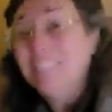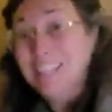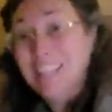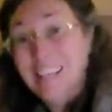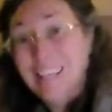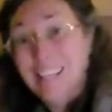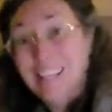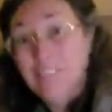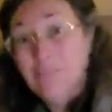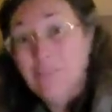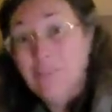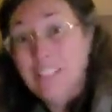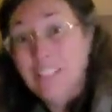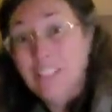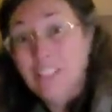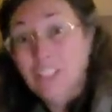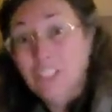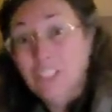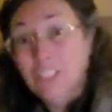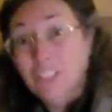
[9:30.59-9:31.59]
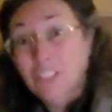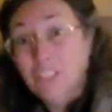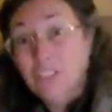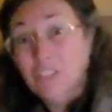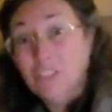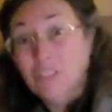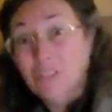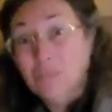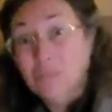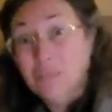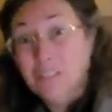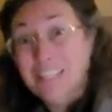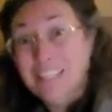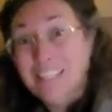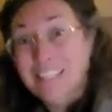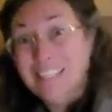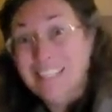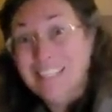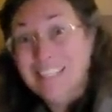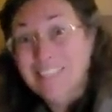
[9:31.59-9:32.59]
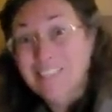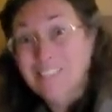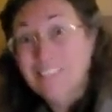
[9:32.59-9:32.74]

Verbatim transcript: side arranged in a certain way